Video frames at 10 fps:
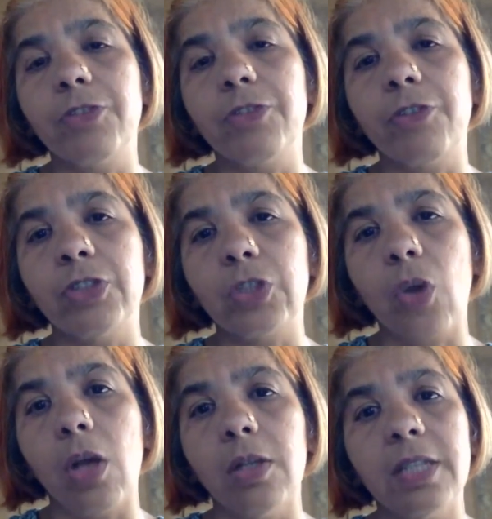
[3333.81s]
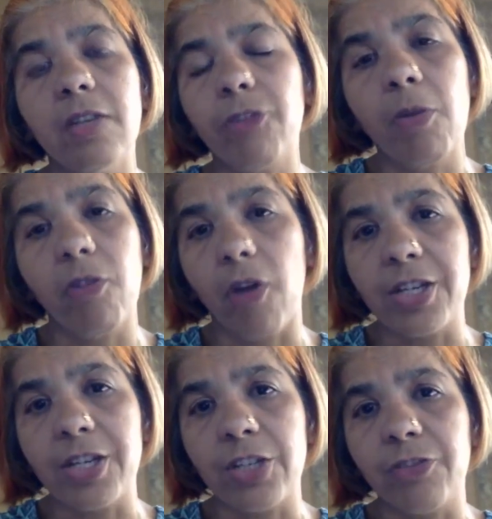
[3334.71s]
of different scholars and from a
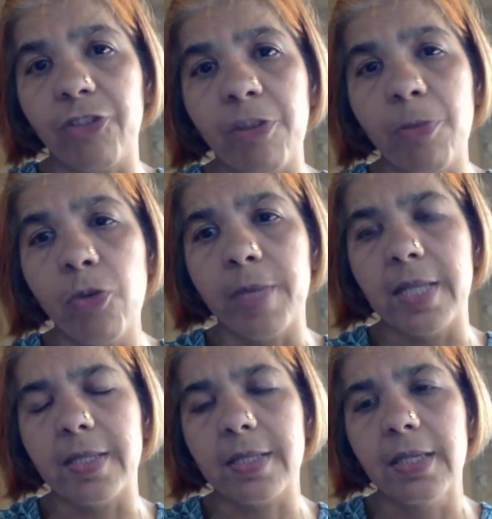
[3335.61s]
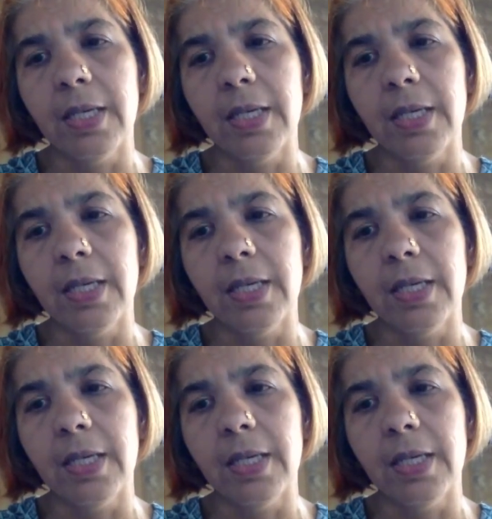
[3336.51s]
variety of different movements.